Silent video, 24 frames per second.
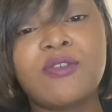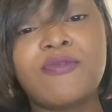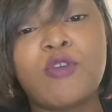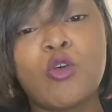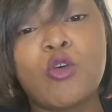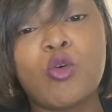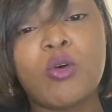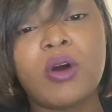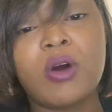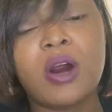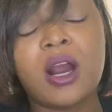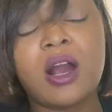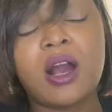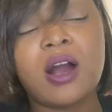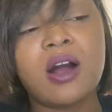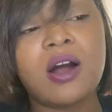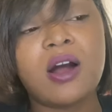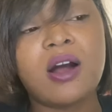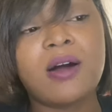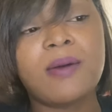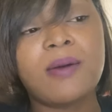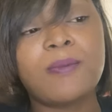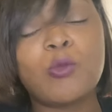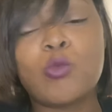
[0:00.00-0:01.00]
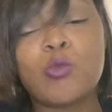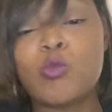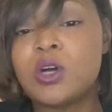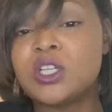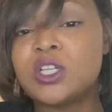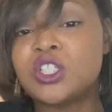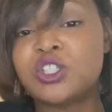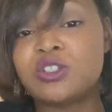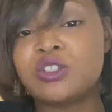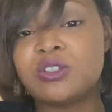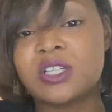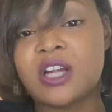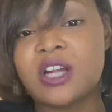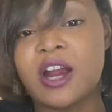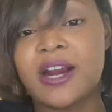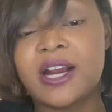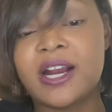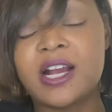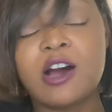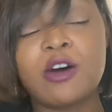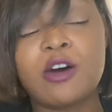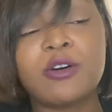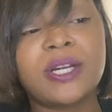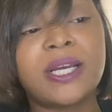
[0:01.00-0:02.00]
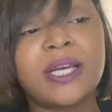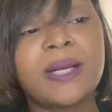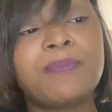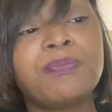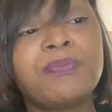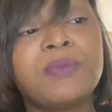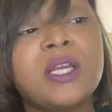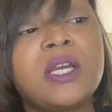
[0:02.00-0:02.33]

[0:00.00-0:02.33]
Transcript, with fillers: for once you start coding.